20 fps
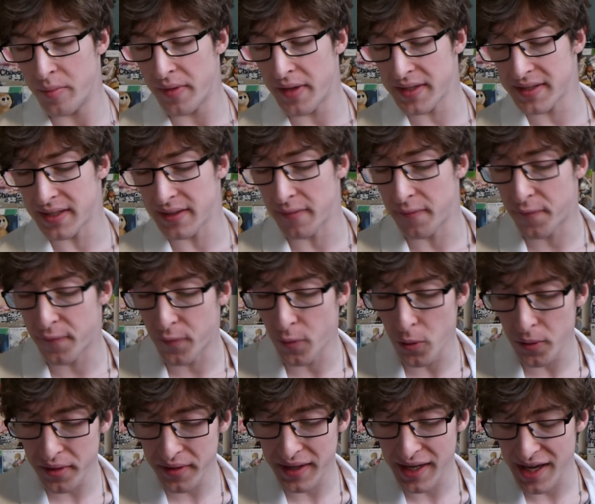But there's that
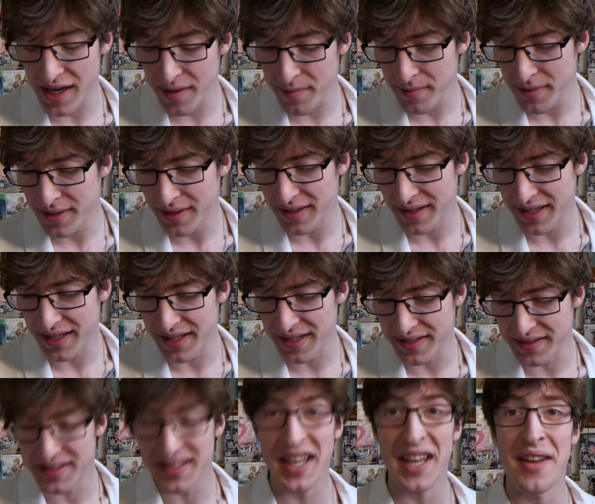fourth game
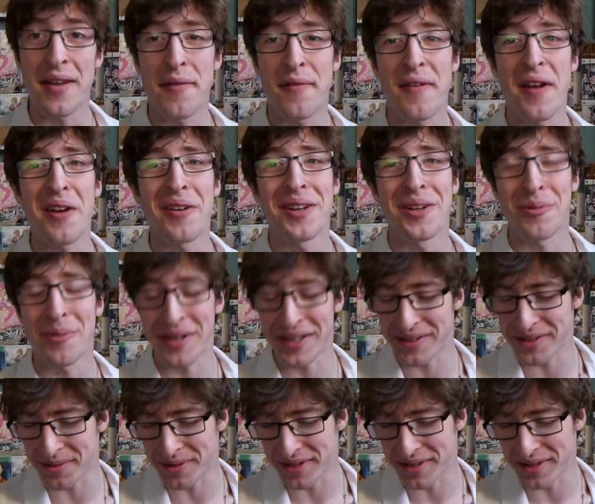is a very weird